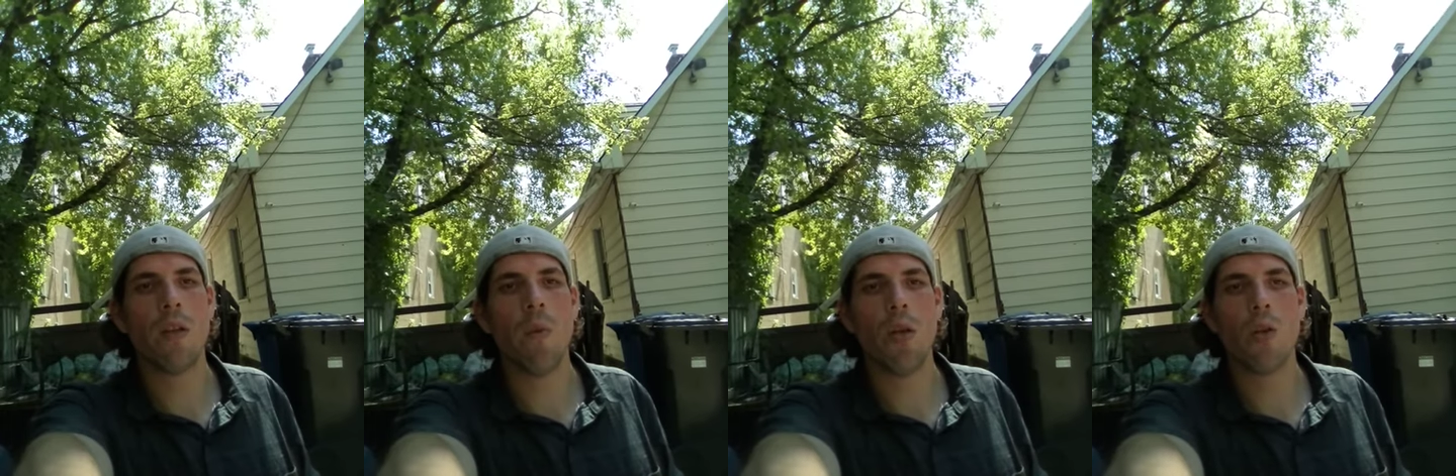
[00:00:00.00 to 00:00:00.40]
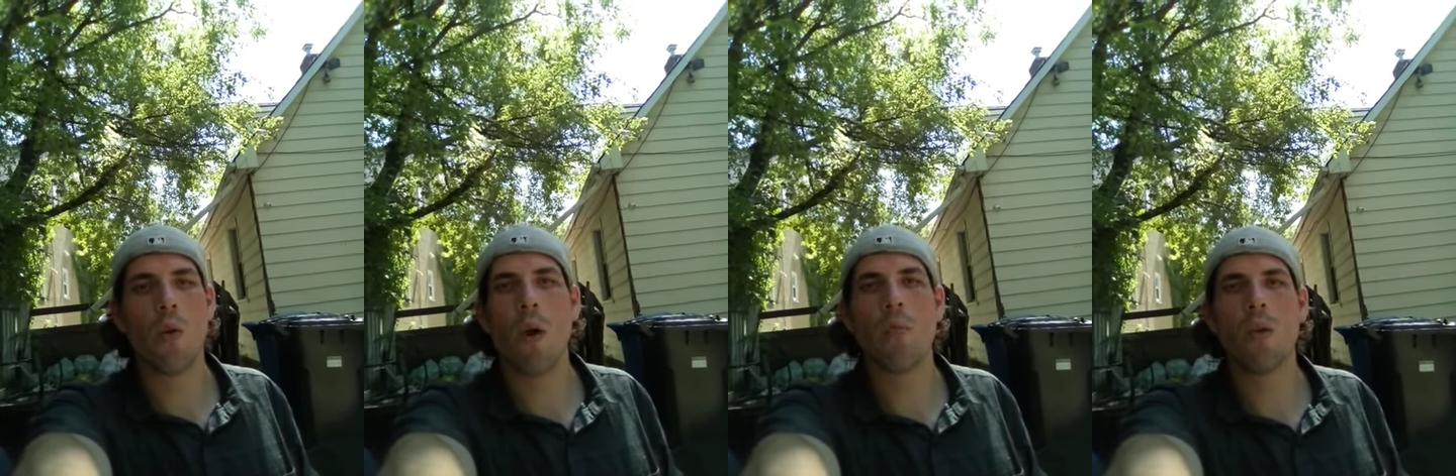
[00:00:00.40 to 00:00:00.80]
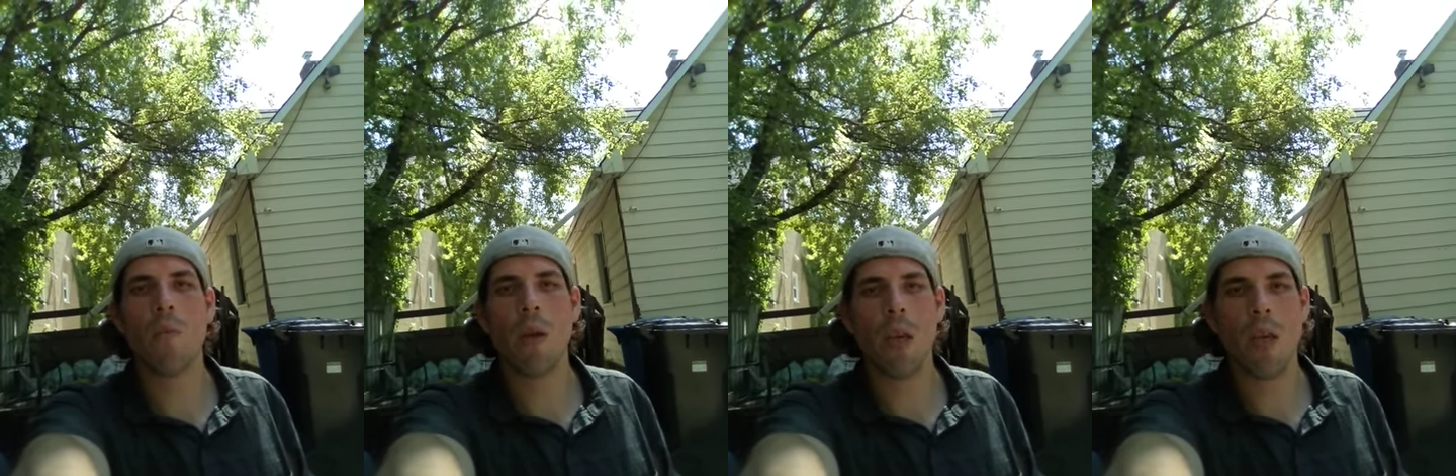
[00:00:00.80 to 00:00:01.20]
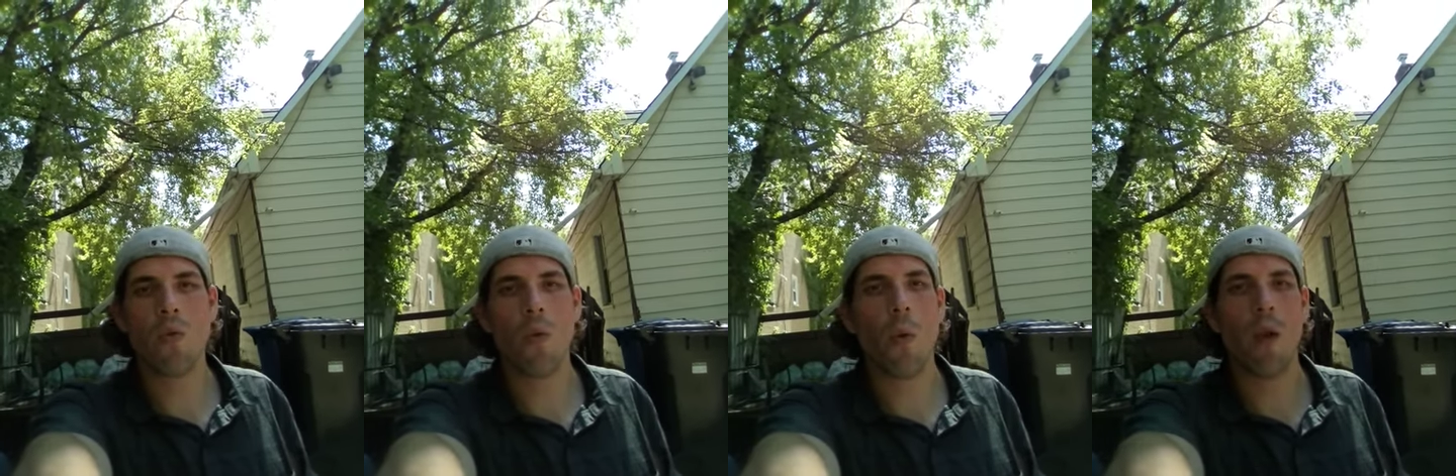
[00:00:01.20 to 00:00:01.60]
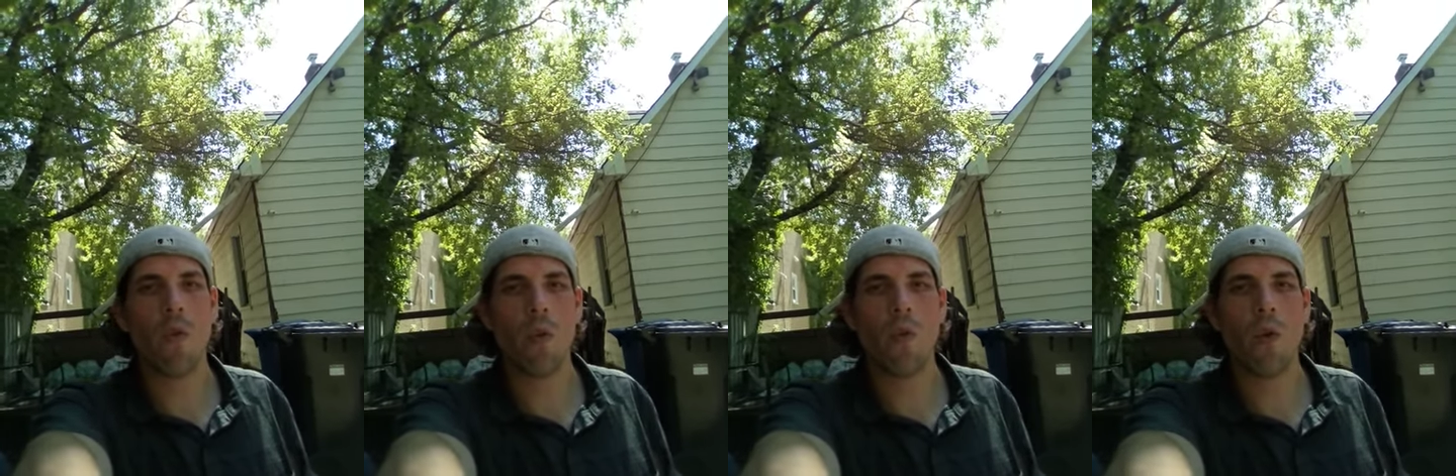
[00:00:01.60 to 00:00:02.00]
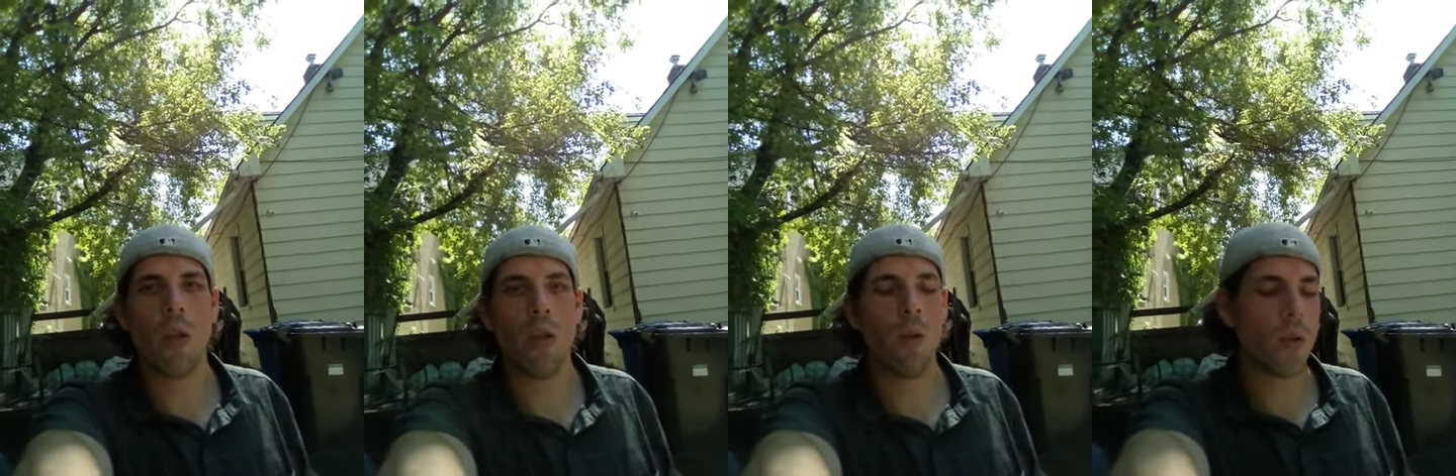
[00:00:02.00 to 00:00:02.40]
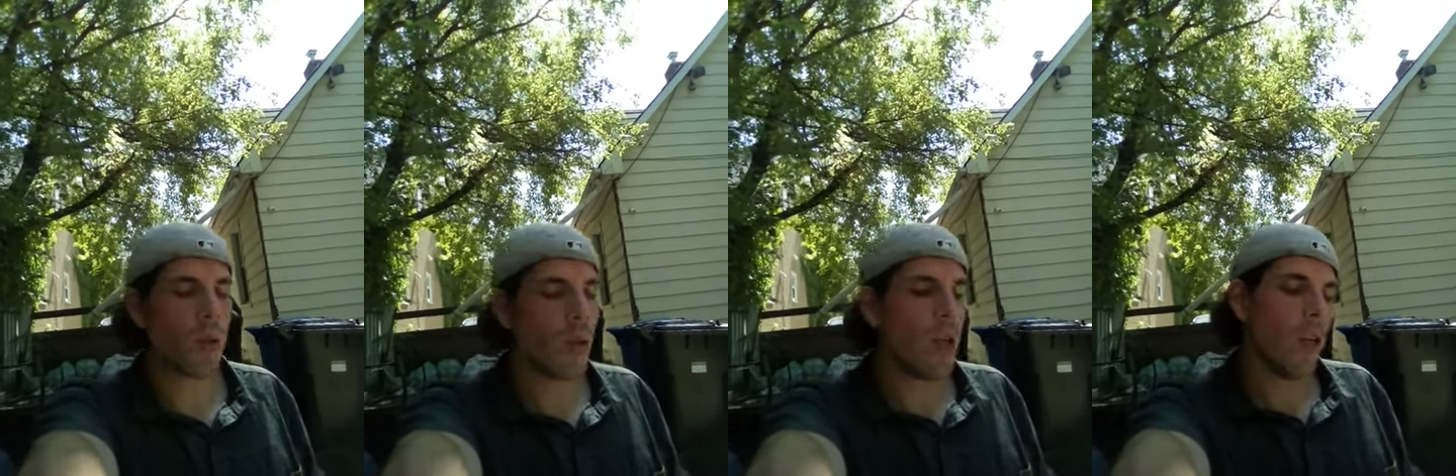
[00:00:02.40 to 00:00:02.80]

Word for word: in major corruption in my case for well over three years